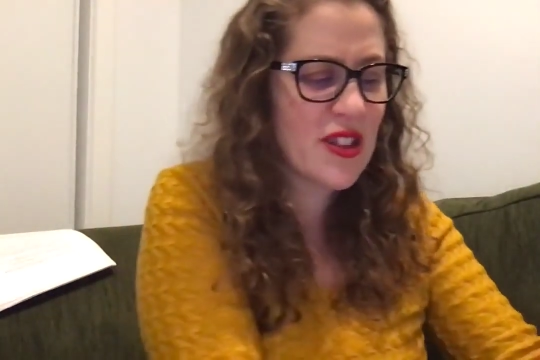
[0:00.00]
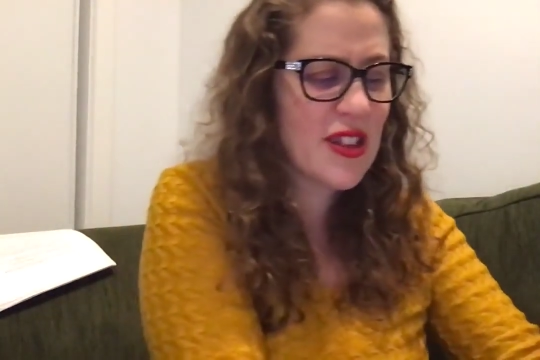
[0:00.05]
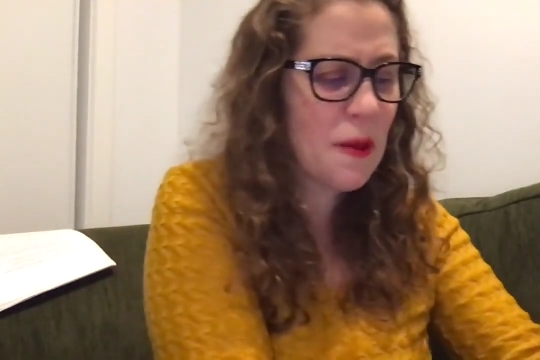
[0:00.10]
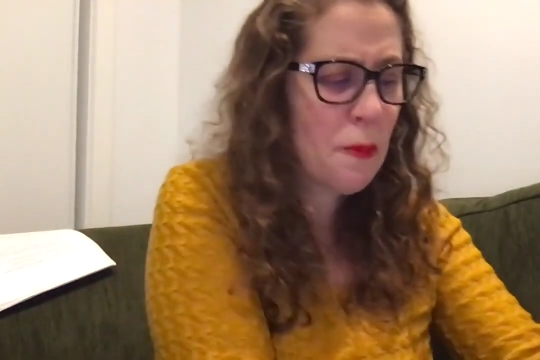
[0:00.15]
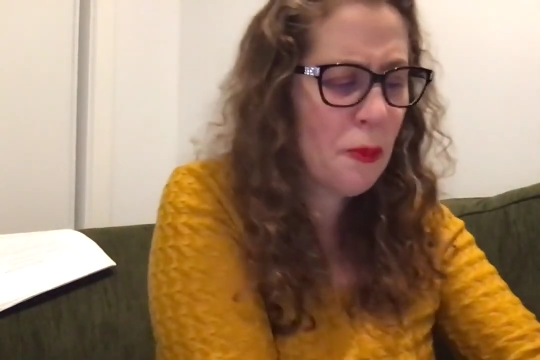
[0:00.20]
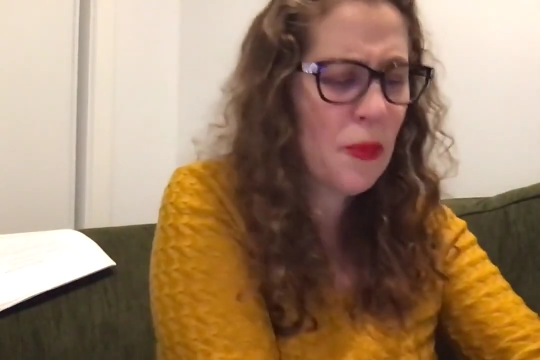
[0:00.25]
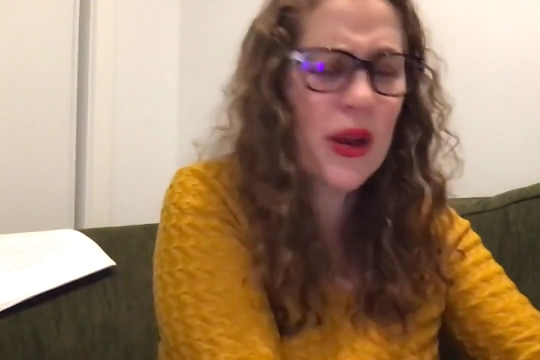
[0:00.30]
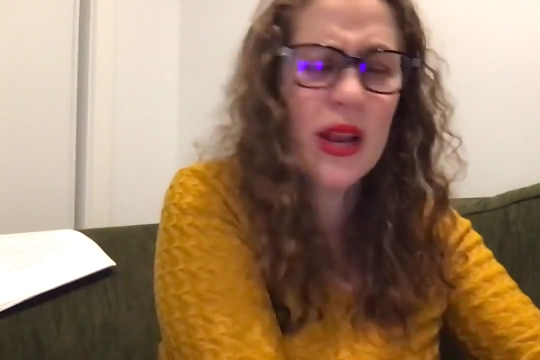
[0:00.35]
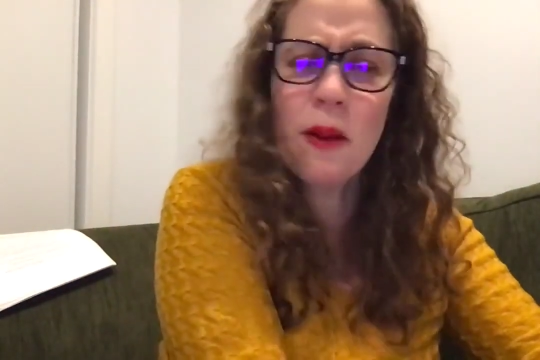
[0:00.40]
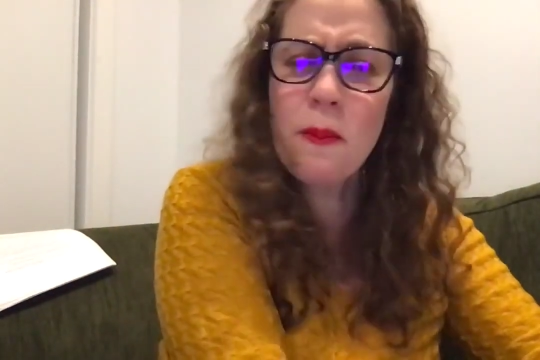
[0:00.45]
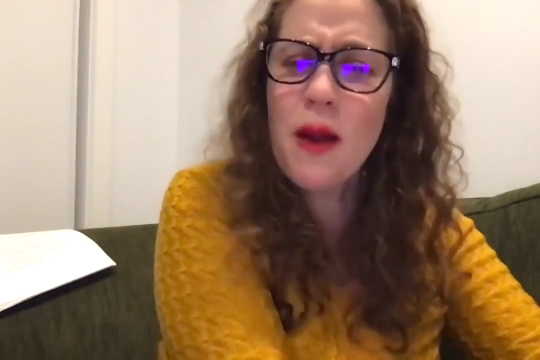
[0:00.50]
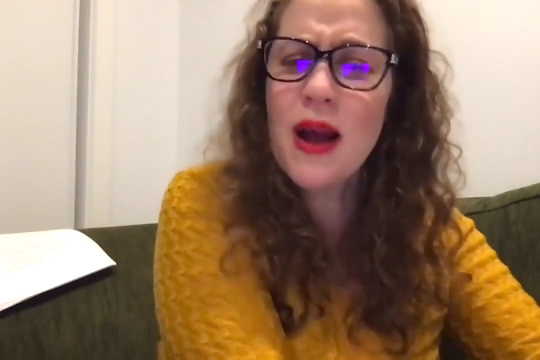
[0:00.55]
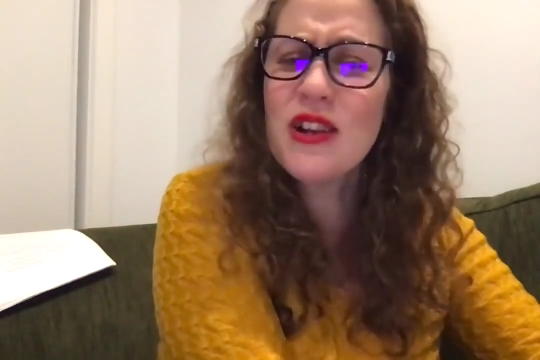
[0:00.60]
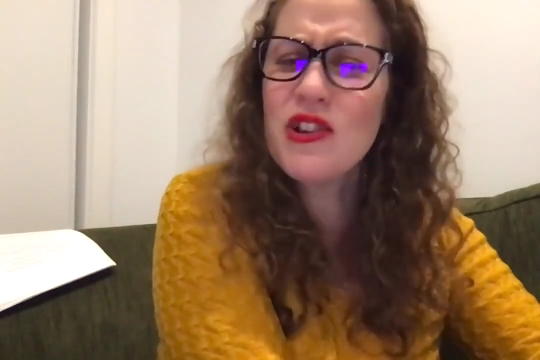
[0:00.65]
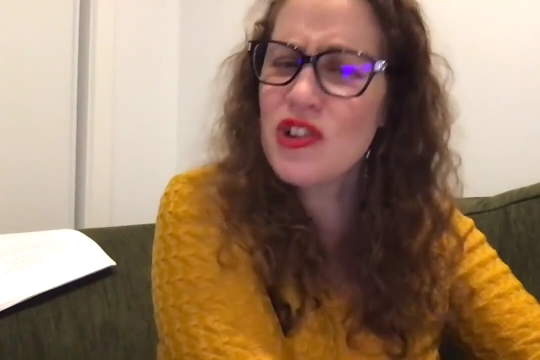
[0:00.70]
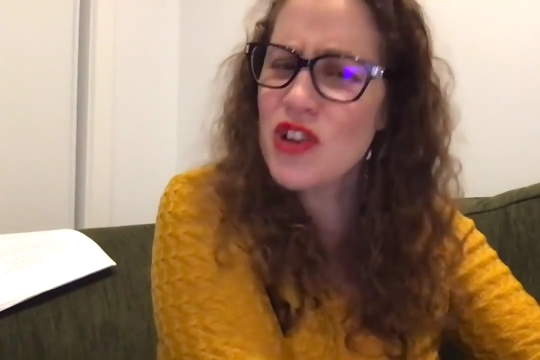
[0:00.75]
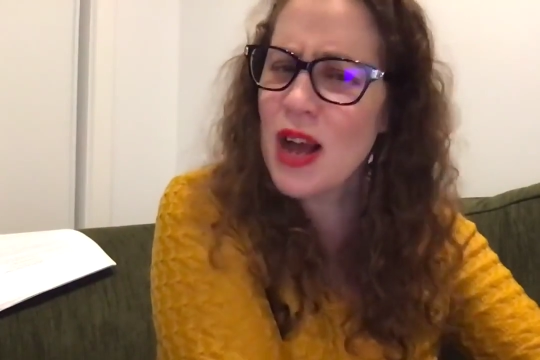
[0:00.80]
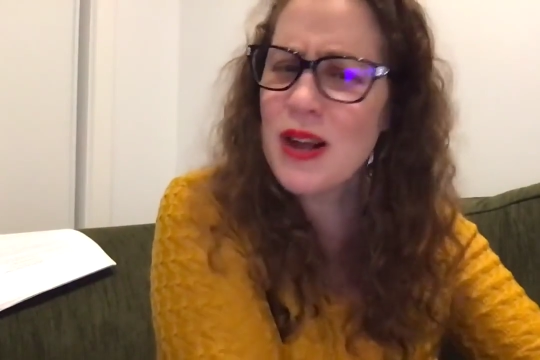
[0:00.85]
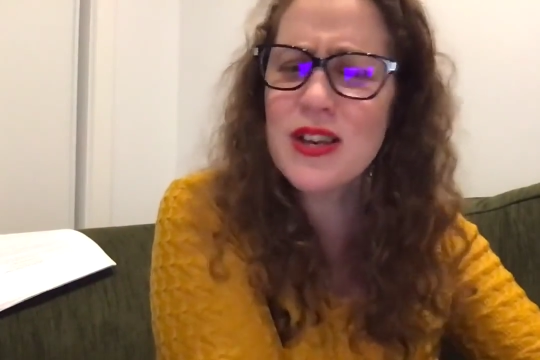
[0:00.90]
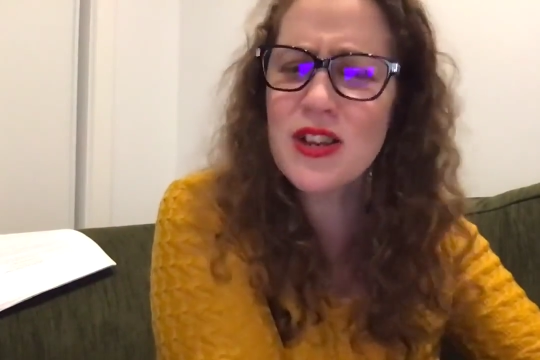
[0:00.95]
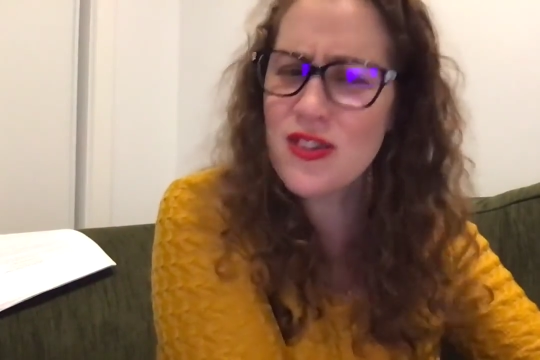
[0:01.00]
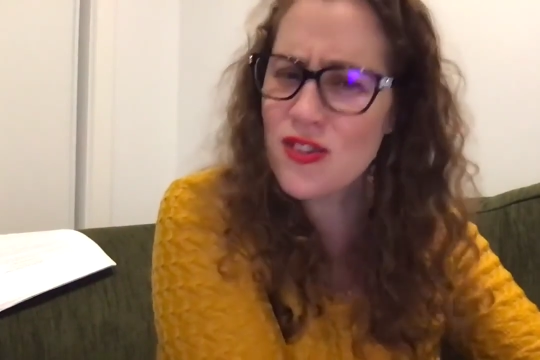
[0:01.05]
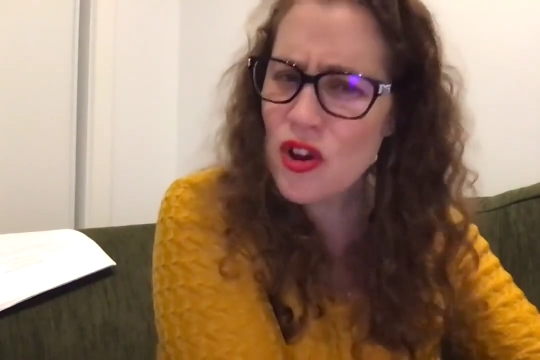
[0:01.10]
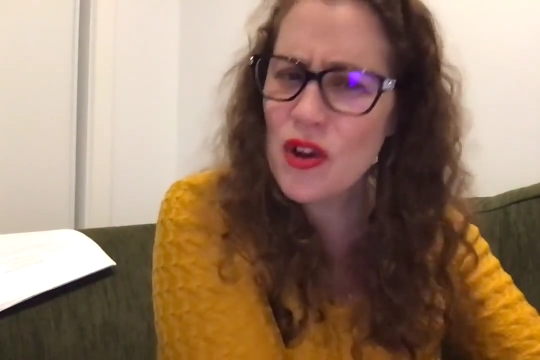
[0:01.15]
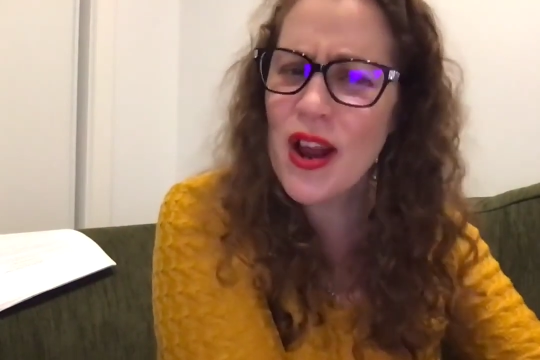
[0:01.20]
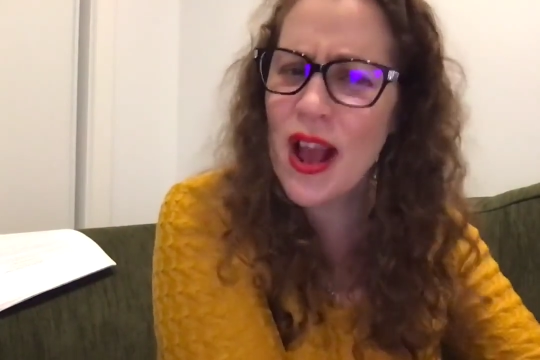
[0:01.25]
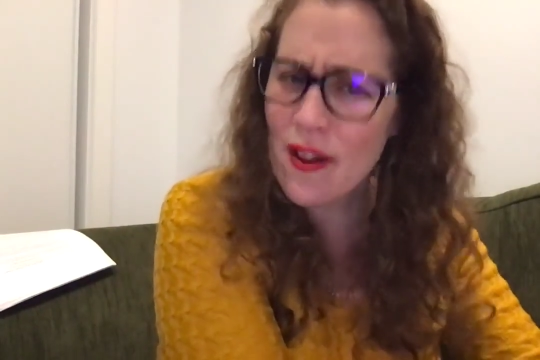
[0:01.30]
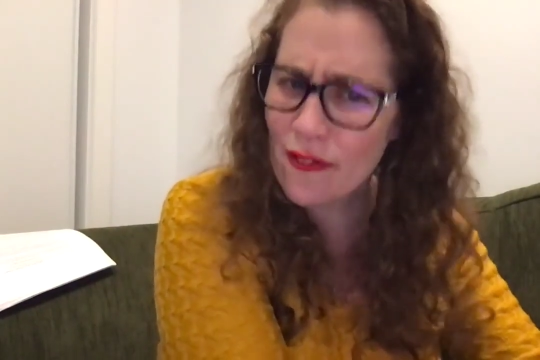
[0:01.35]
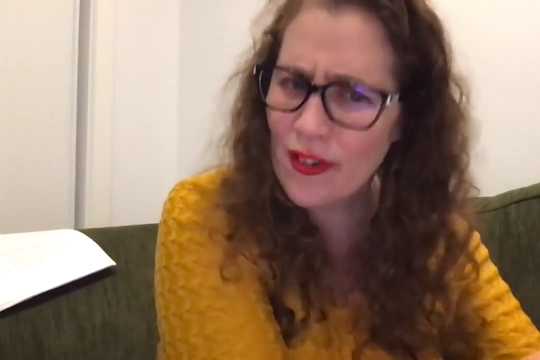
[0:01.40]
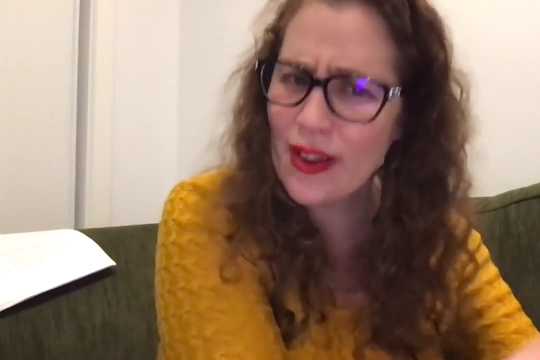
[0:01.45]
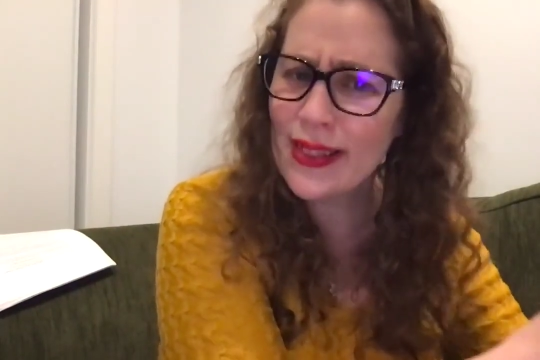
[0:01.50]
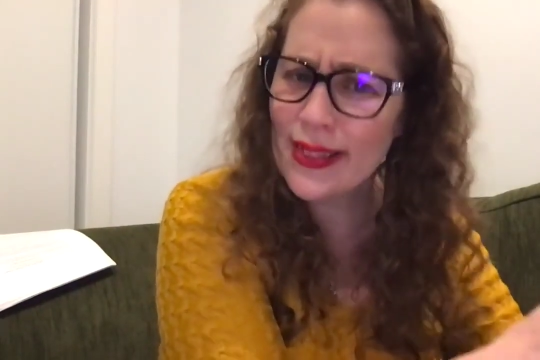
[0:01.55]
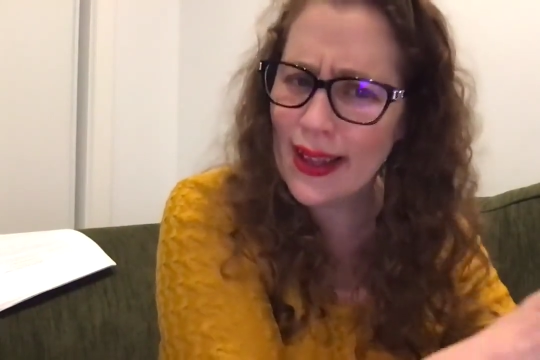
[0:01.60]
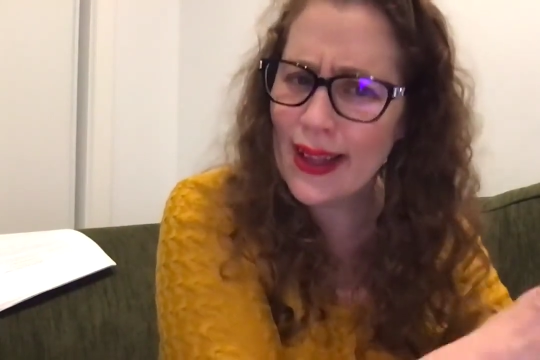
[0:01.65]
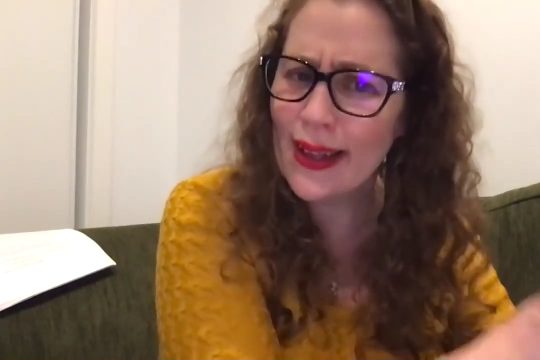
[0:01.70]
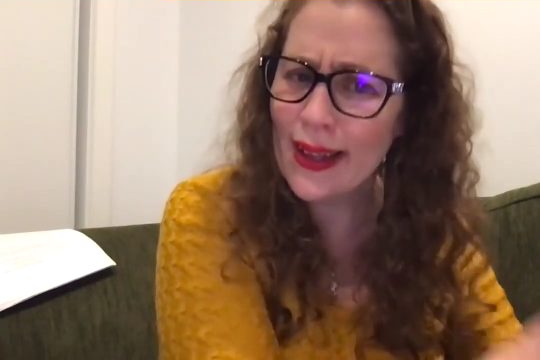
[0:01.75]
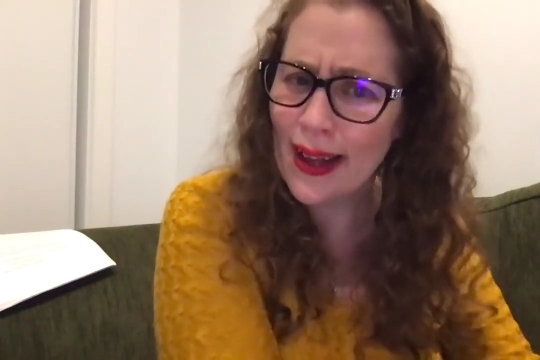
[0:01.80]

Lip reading: It pretty much touches on everything